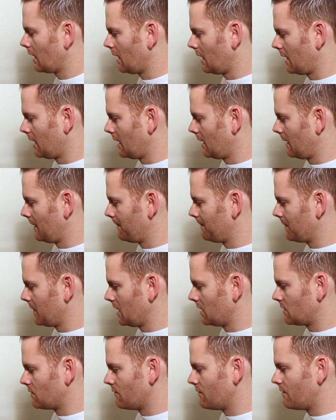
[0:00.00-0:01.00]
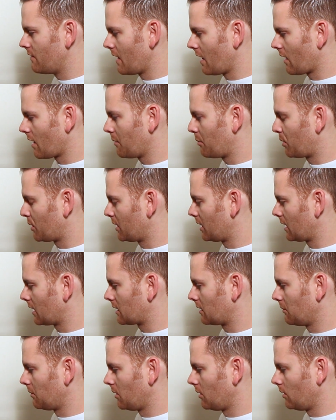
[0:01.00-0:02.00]
it's very
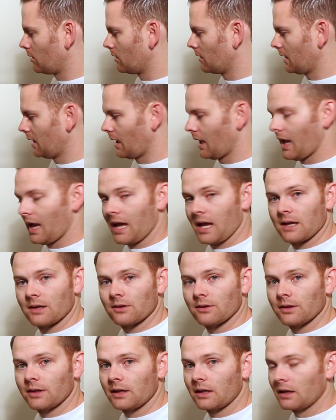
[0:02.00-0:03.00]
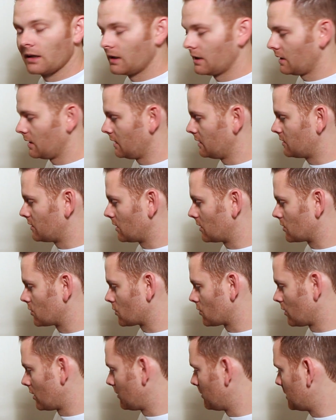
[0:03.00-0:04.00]
predictable in handling. It's
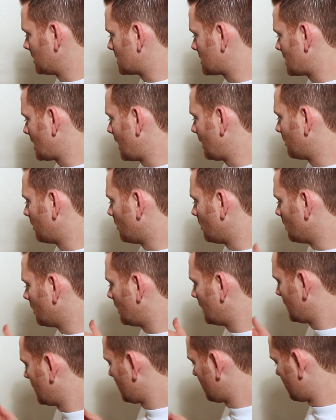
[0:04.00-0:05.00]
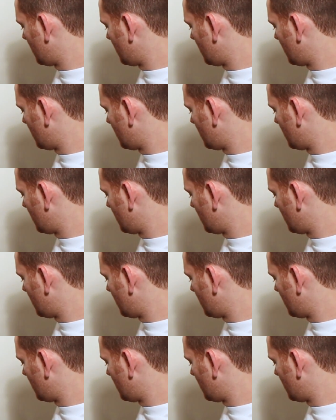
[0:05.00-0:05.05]
extremely stable.